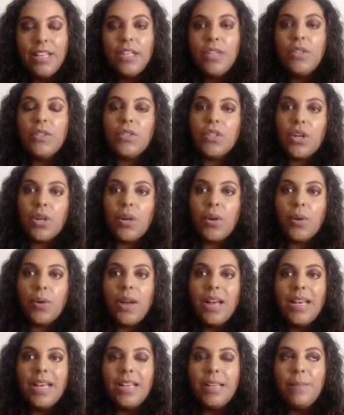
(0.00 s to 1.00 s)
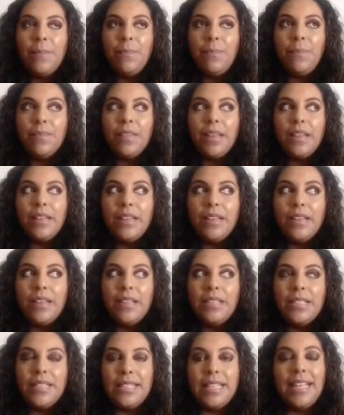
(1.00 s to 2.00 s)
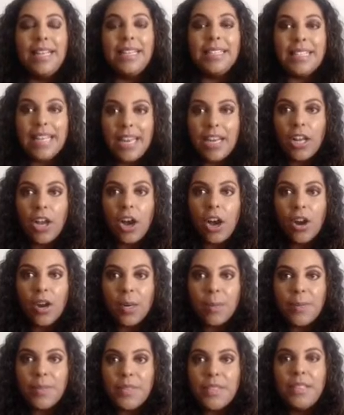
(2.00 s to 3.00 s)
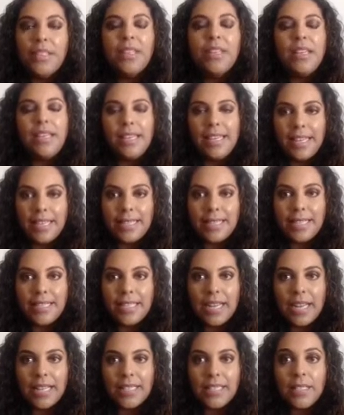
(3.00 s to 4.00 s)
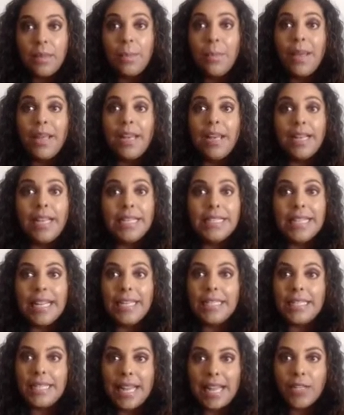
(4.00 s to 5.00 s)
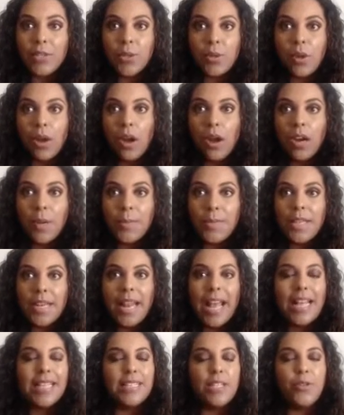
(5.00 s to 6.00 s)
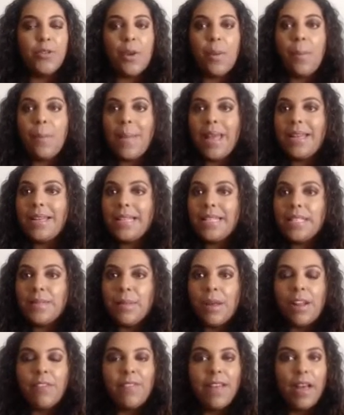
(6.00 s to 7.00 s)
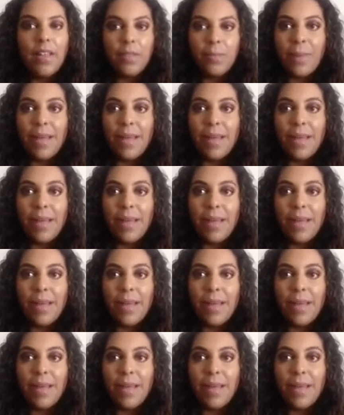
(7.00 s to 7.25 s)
So, does it contain carbs? Yes, it does, but it contains natural carbs and has a tremendous amount of health